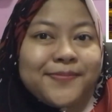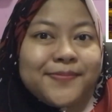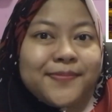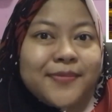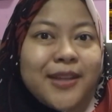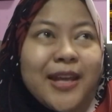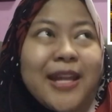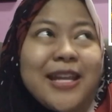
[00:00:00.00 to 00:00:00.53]

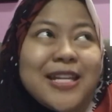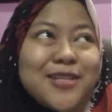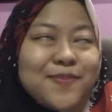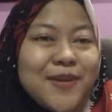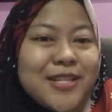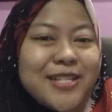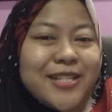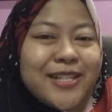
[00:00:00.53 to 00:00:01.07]
In this
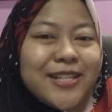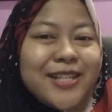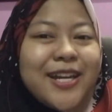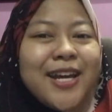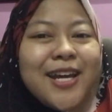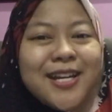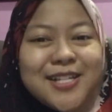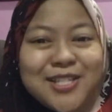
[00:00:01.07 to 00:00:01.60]
picture,
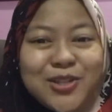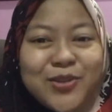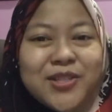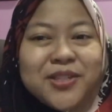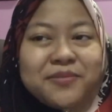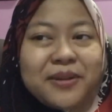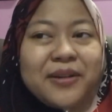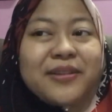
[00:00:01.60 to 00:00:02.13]
it shows
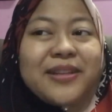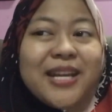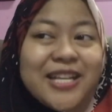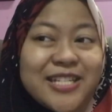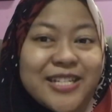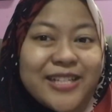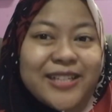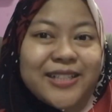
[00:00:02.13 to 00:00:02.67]
about
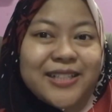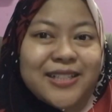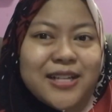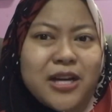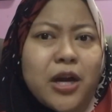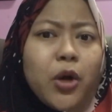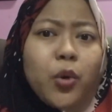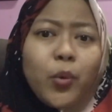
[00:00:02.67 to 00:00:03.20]
nature.
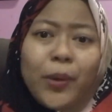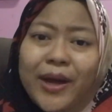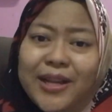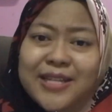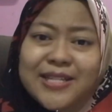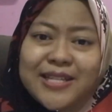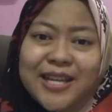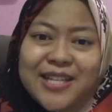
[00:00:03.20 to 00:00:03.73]
What is
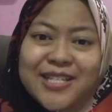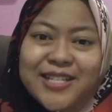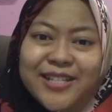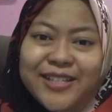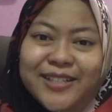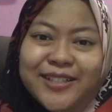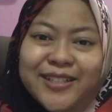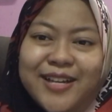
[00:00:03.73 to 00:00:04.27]

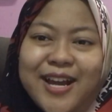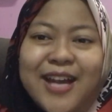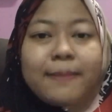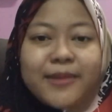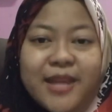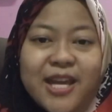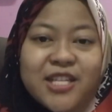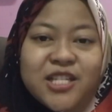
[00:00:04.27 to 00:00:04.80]
nature?
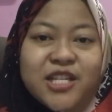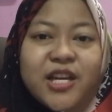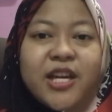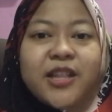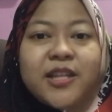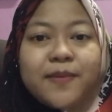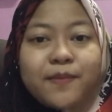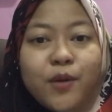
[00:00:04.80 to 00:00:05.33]
Nature in
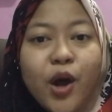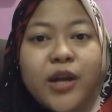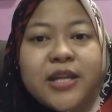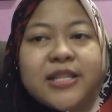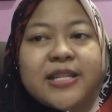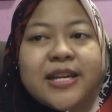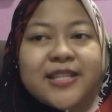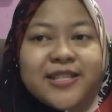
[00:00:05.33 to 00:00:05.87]
the
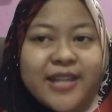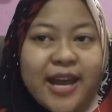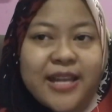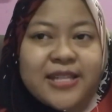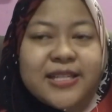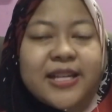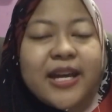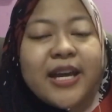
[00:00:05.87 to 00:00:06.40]
broadest
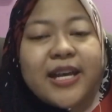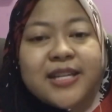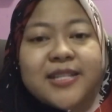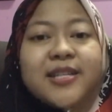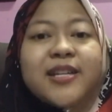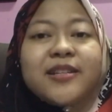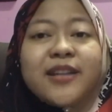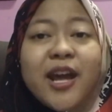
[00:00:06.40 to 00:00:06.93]
sense is the
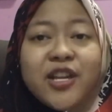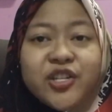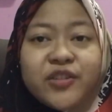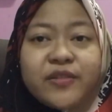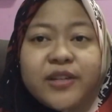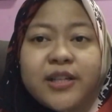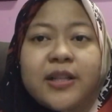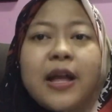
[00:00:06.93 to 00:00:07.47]

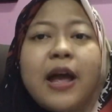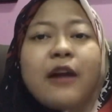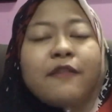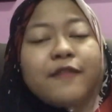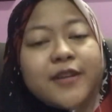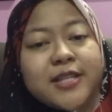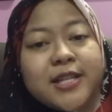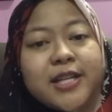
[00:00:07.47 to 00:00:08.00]
natural,
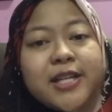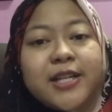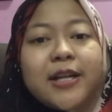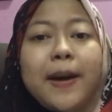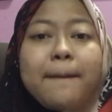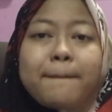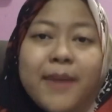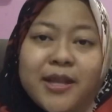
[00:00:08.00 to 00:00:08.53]
physical,
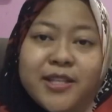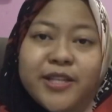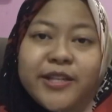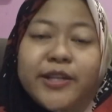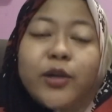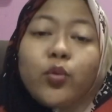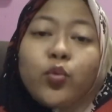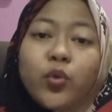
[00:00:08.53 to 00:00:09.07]

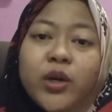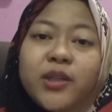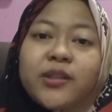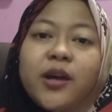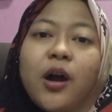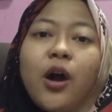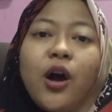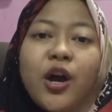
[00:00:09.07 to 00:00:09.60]
material world
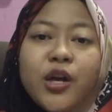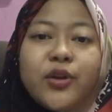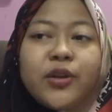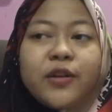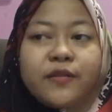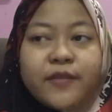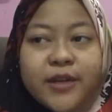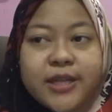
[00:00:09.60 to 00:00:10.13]
or
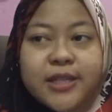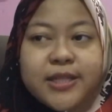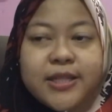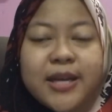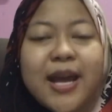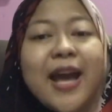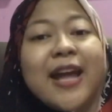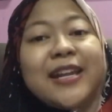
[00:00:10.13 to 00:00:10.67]
universe.
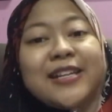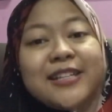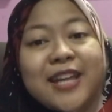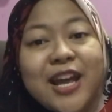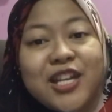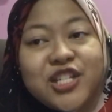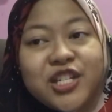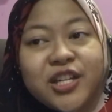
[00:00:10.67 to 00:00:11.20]

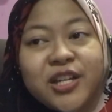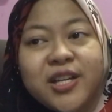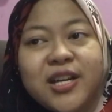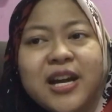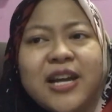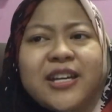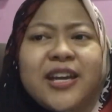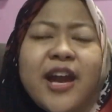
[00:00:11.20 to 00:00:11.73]
Nature
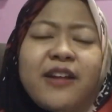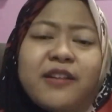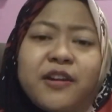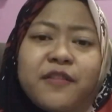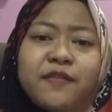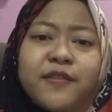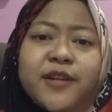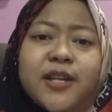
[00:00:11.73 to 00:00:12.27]
can
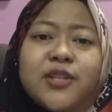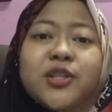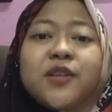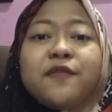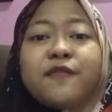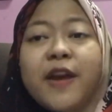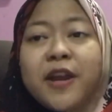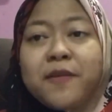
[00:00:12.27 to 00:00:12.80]
refer to the
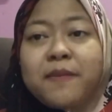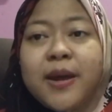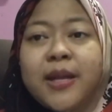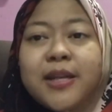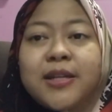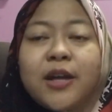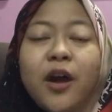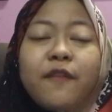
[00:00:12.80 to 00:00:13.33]
phenomenon
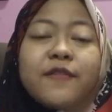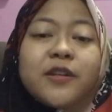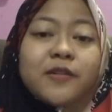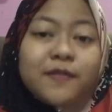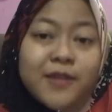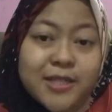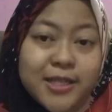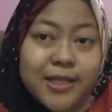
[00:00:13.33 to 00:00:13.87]
of the
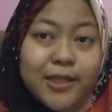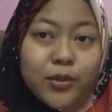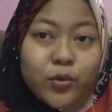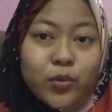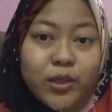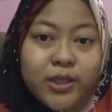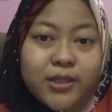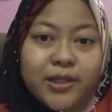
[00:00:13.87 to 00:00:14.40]
physical
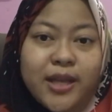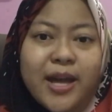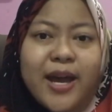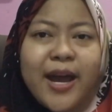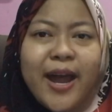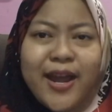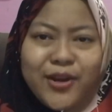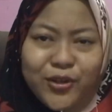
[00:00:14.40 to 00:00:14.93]
world
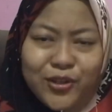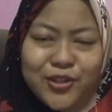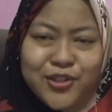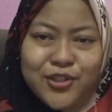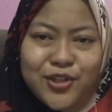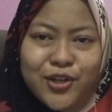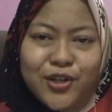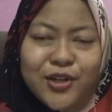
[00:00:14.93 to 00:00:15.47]
and
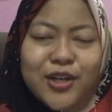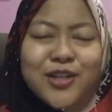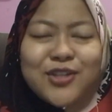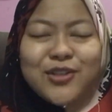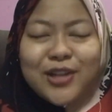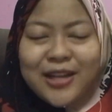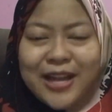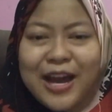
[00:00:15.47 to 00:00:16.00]
also to
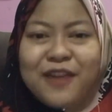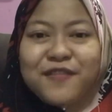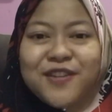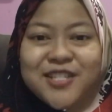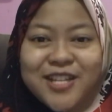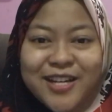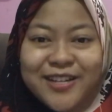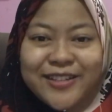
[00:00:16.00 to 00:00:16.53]
life in
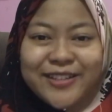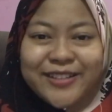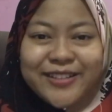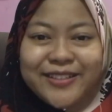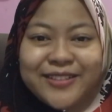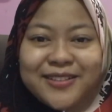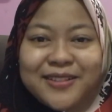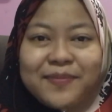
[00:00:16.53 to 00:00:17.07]
general.
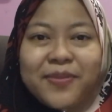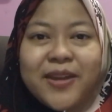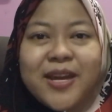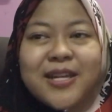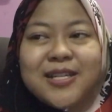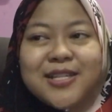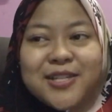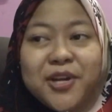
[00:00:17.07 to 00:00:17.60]

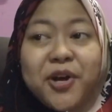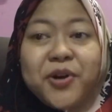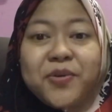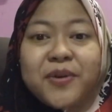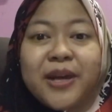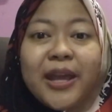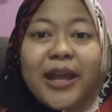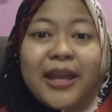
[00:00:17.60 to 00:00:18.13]
So,
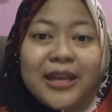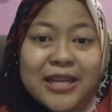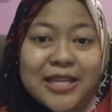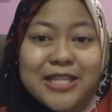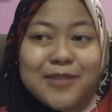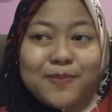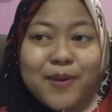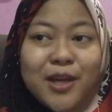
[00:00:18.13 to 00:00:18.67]
in this
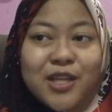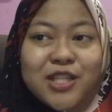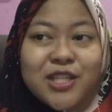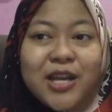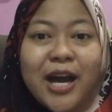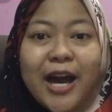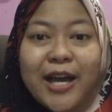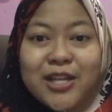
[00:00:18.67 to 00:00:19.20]
speech,
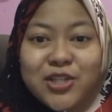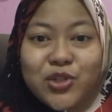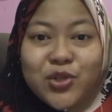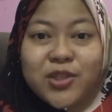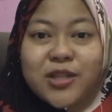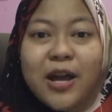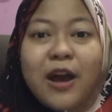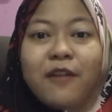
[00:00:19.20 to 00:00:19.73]
I choose
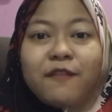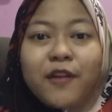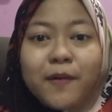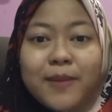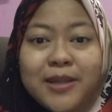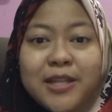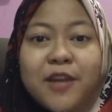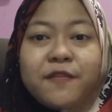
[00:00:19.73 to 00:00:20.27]

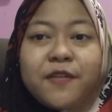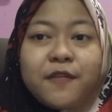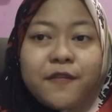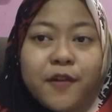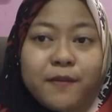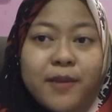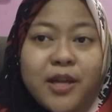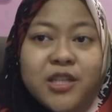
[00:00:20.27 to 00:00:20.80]
formative
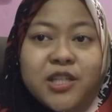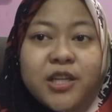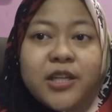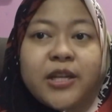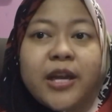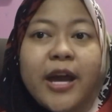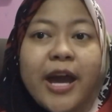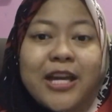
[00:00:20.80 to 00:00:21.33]
information
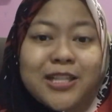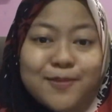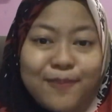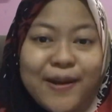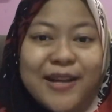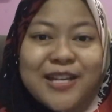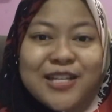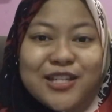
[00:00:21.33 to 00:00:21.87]

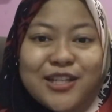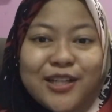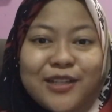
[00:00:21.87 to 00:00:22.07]
explanation.